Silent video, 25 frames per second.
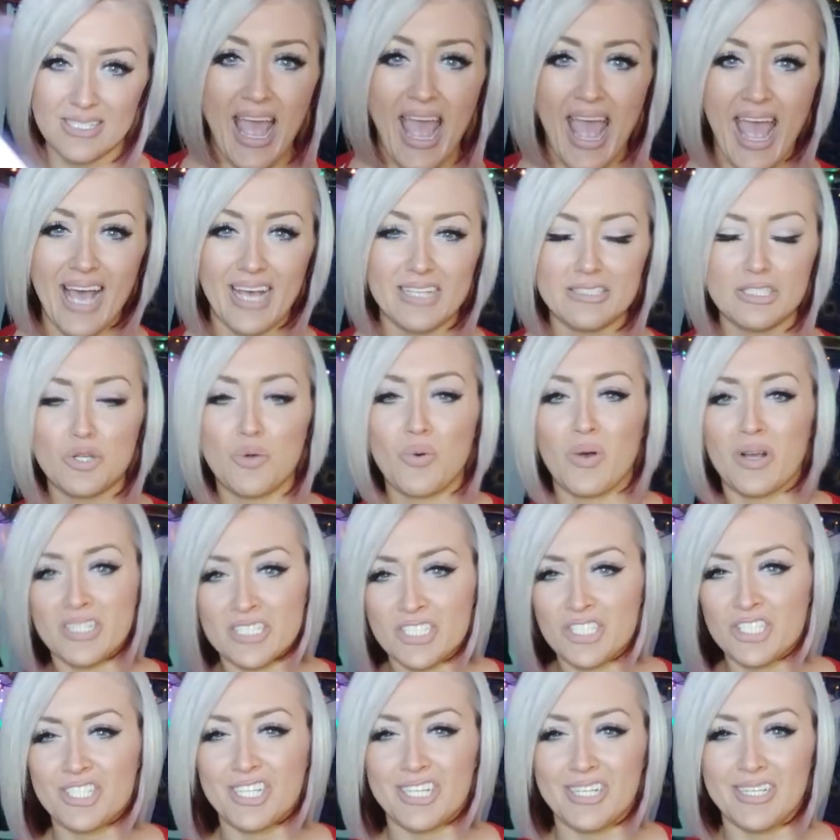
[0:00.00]
ask
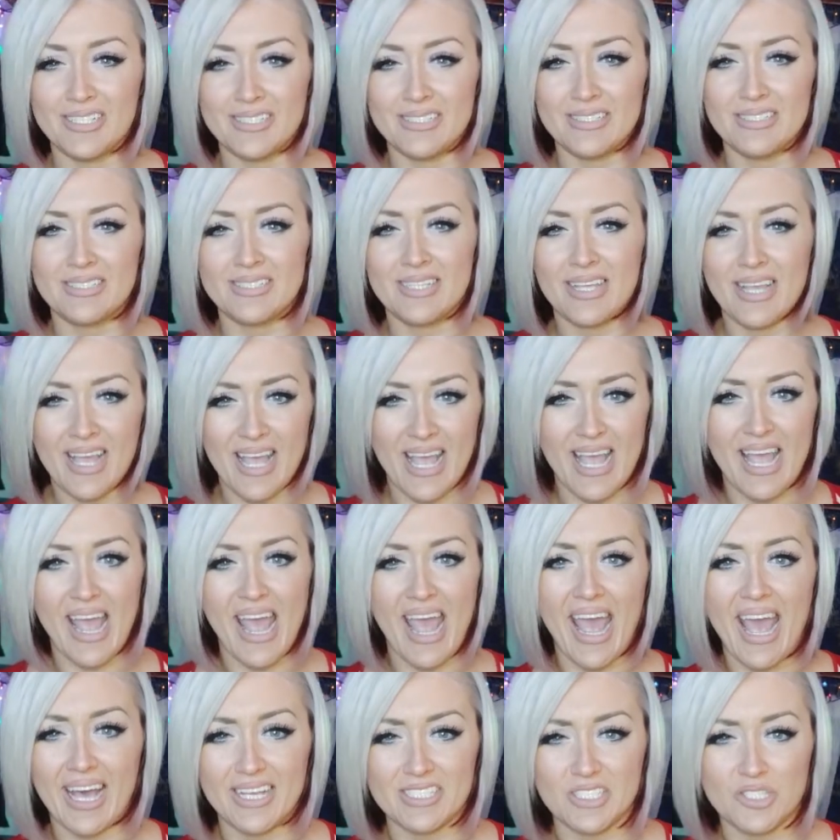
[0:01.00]
questions,
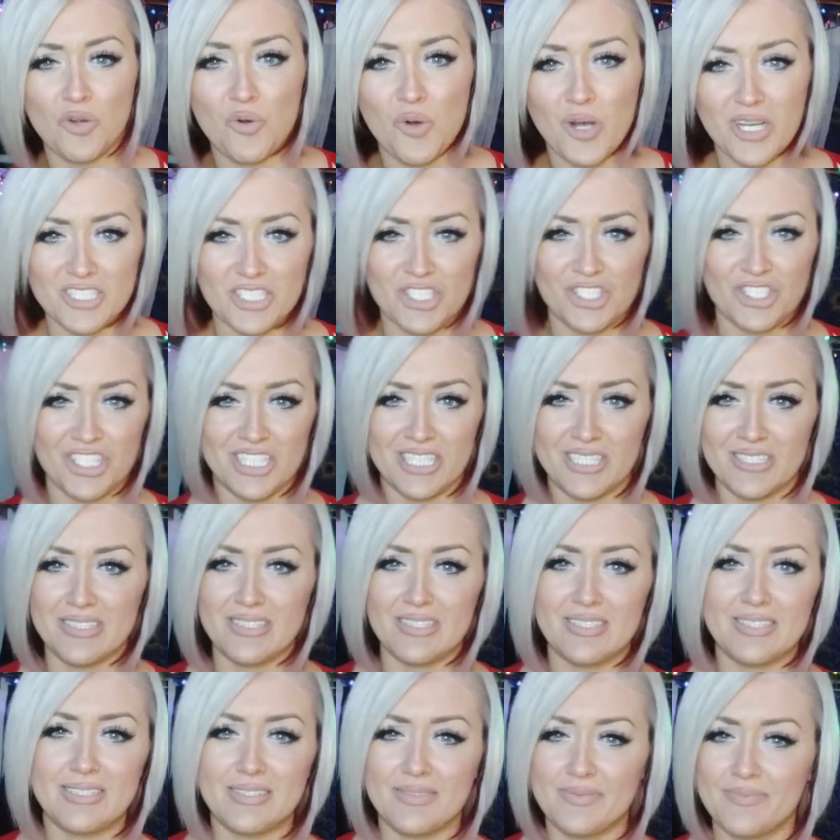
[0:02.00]
ask
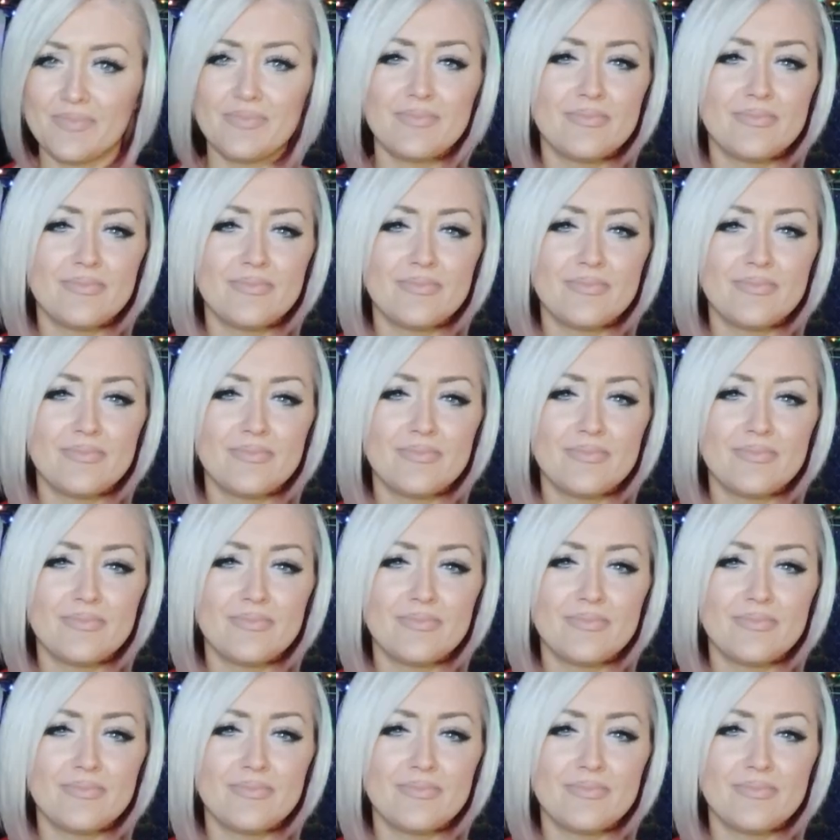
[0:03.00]
questions.